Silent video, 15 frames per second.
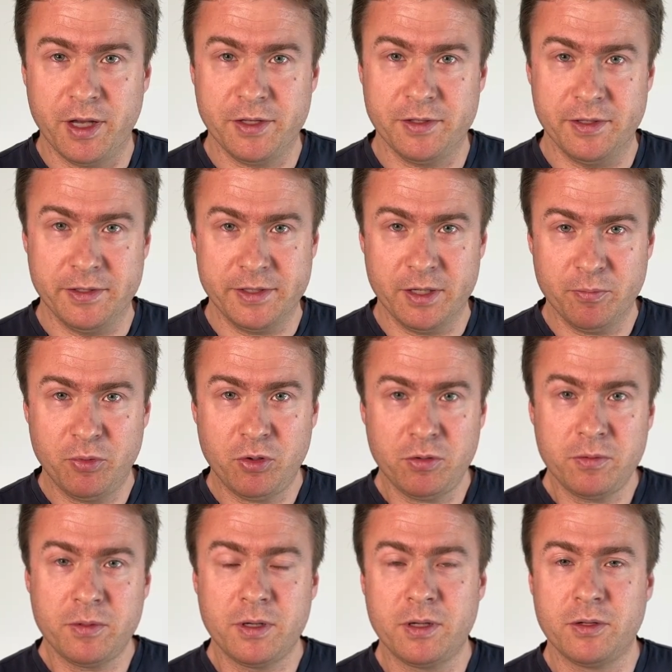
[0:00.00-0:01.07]
as an
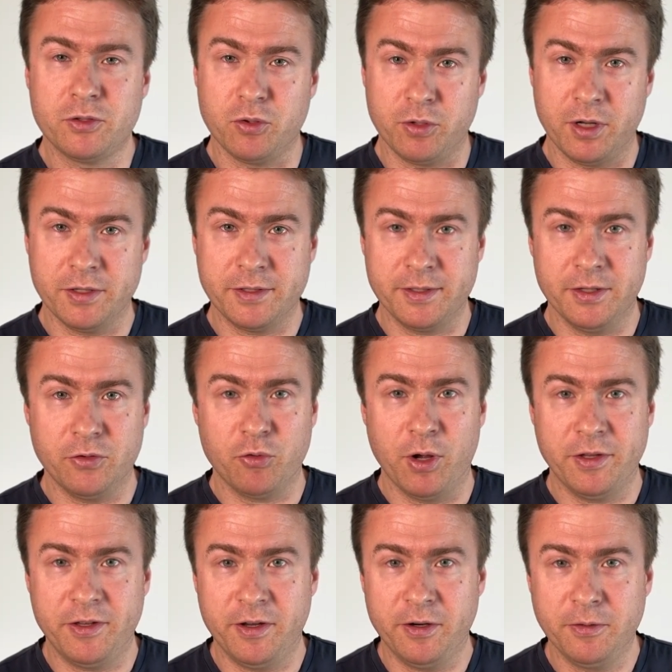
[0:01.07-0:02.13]
example. So you can see it right
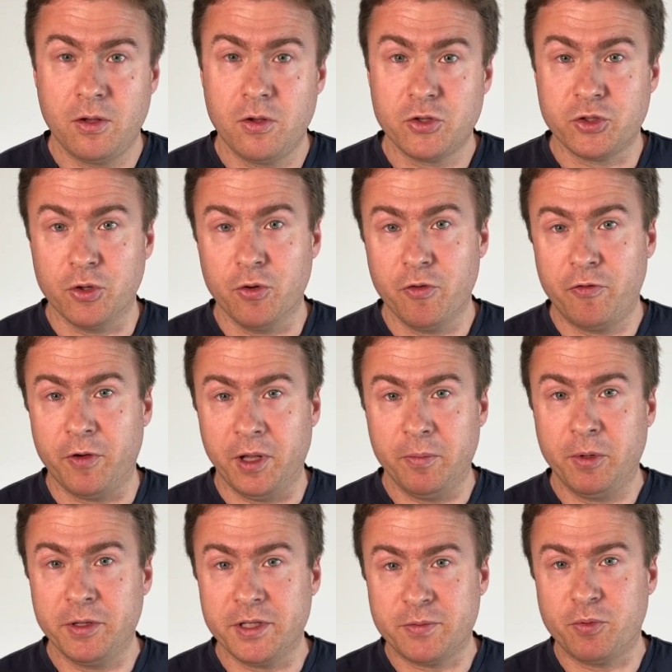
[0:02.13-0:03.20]
here. So for
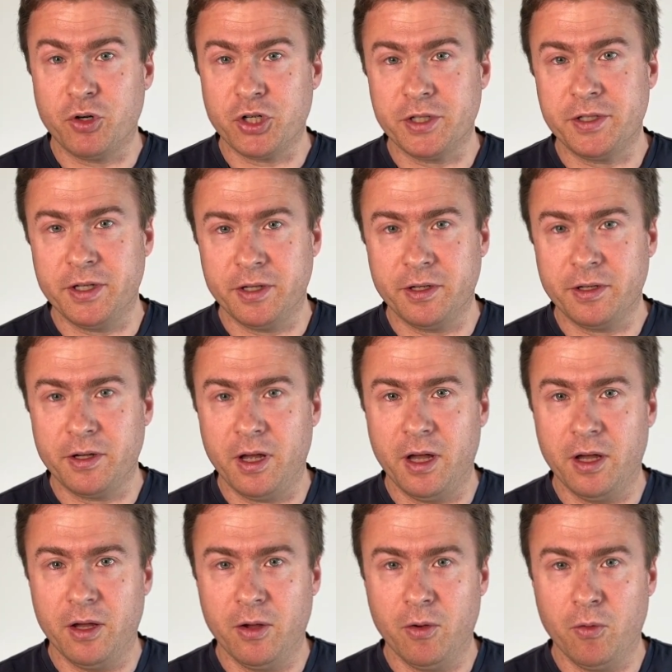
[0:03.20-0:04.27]
example, this project here
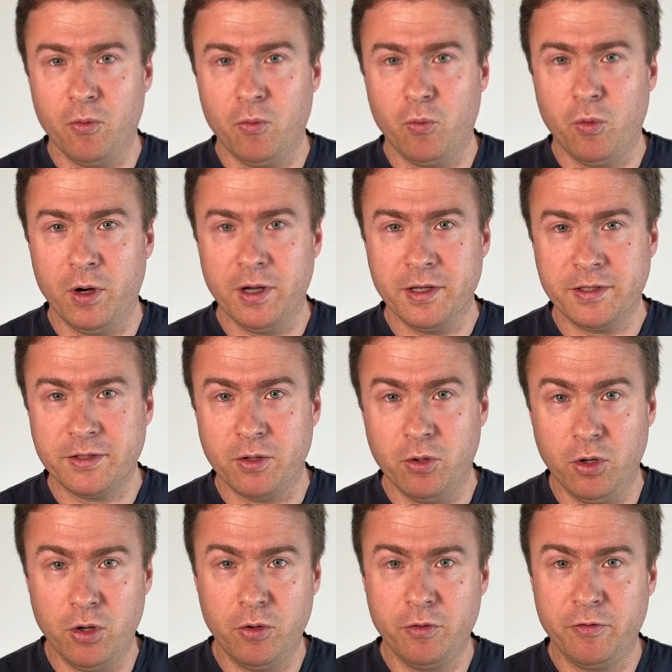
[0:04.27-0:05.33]
was a
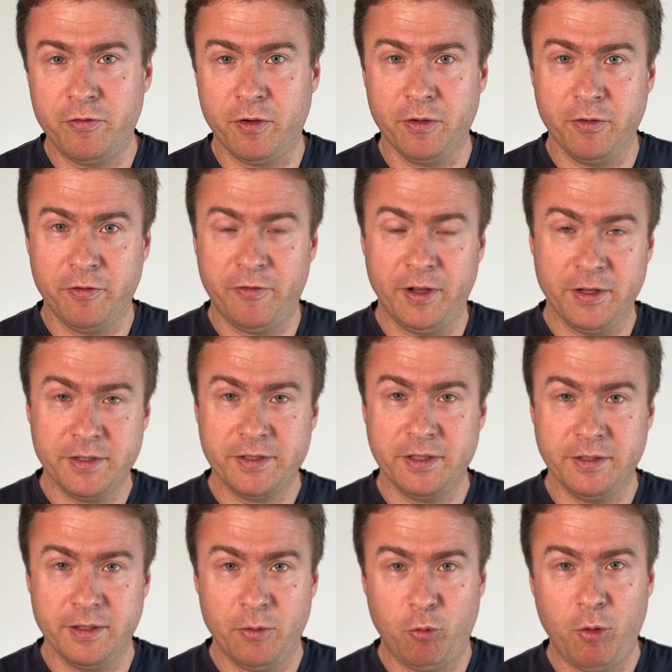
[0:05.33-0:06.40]
loan for
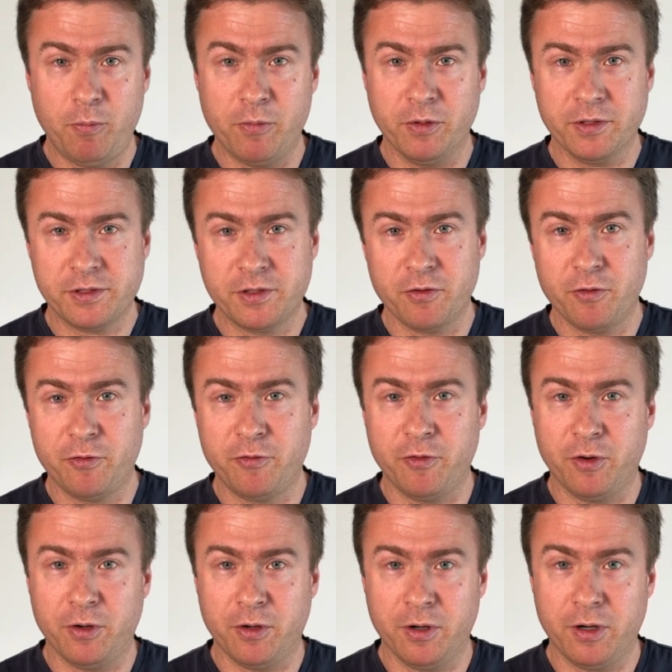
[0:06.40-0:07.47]
financing equipment
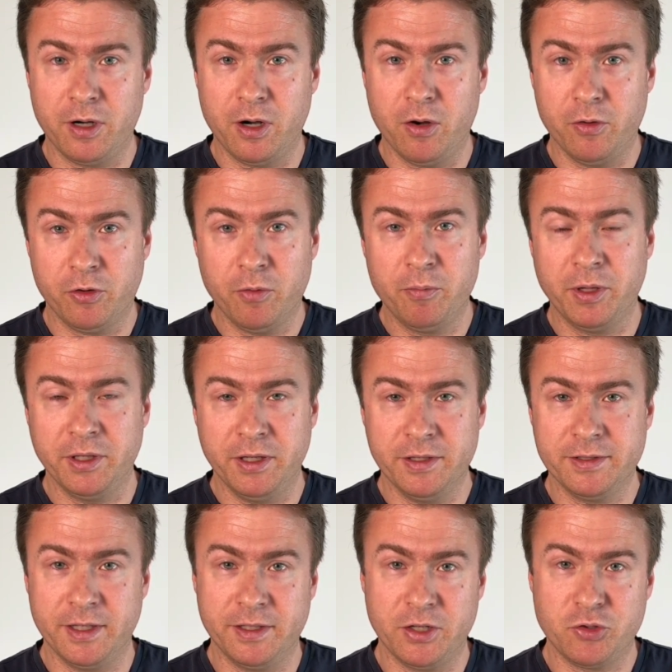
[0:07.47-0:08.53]
for a company
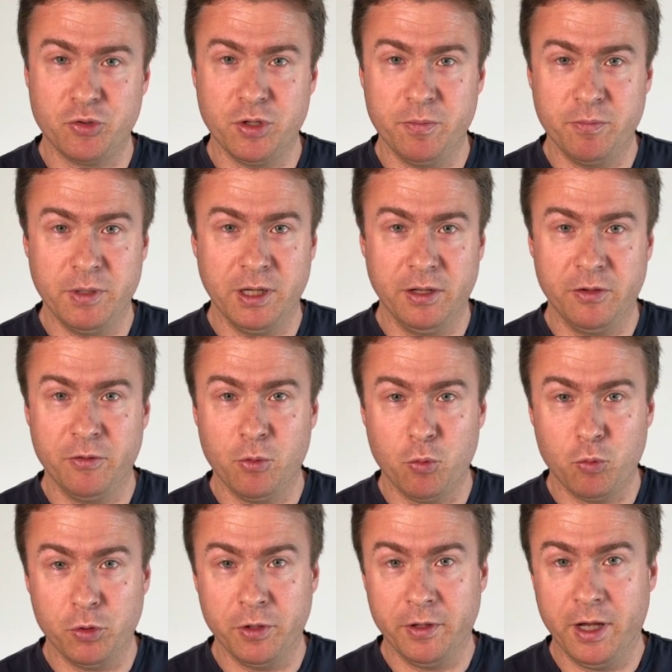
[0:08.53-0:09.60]
that actually build
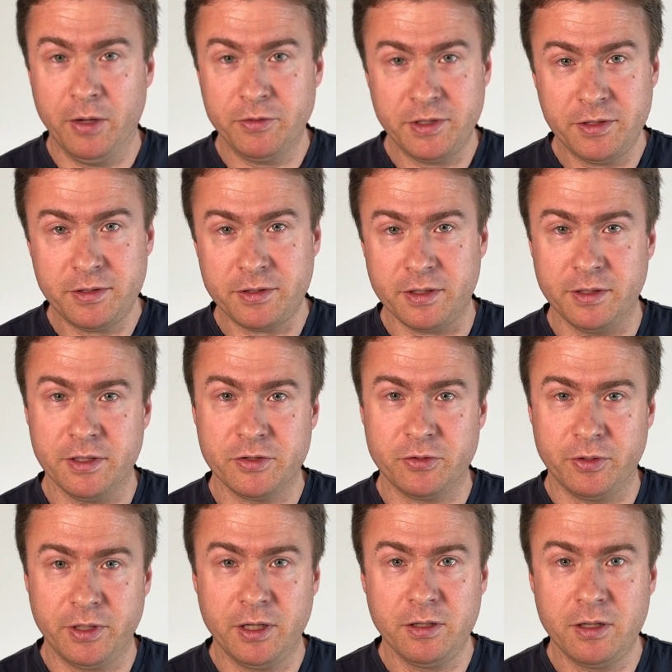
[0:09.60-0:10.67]
wooden houses in
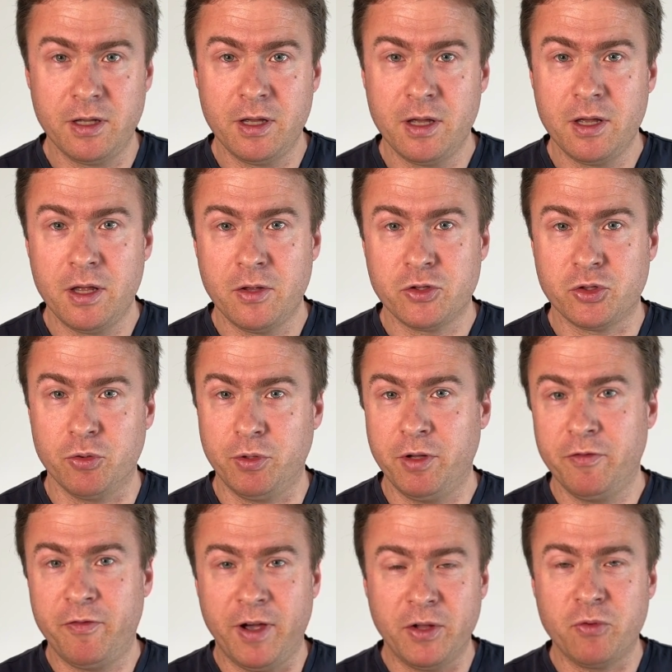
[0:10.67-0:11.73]
Estonia. So you can
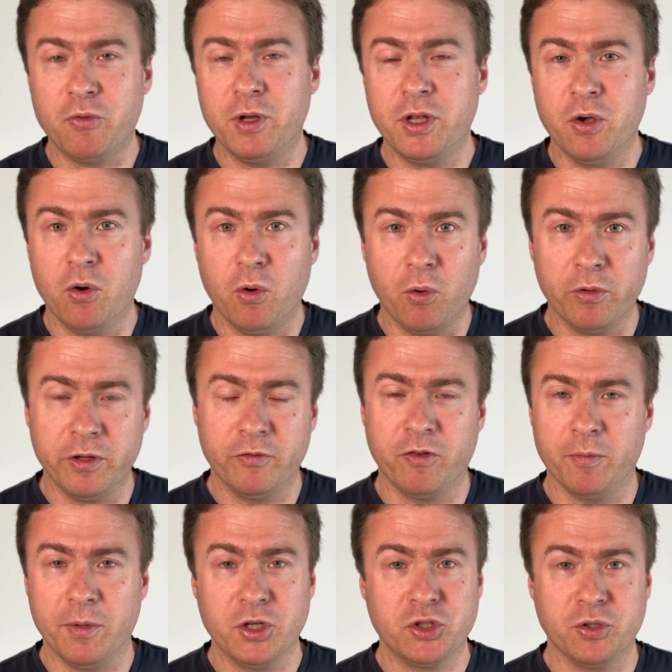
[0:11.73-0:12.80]
find really all the
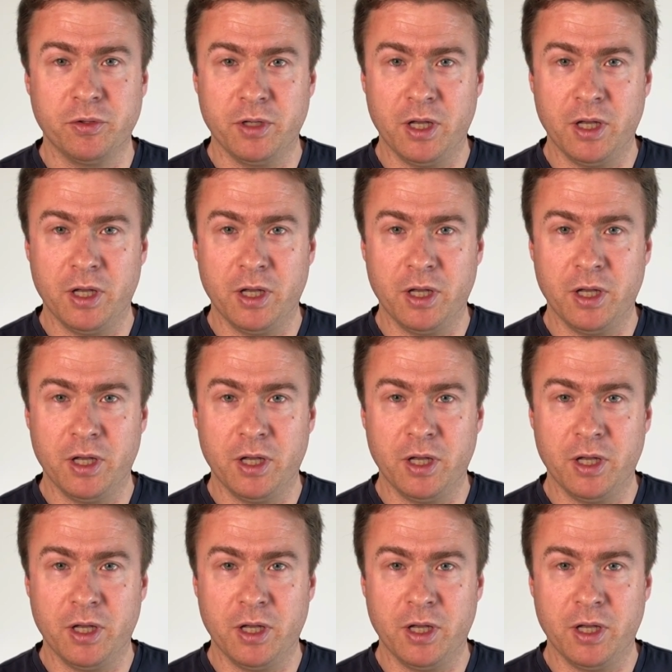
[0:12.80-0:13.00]
information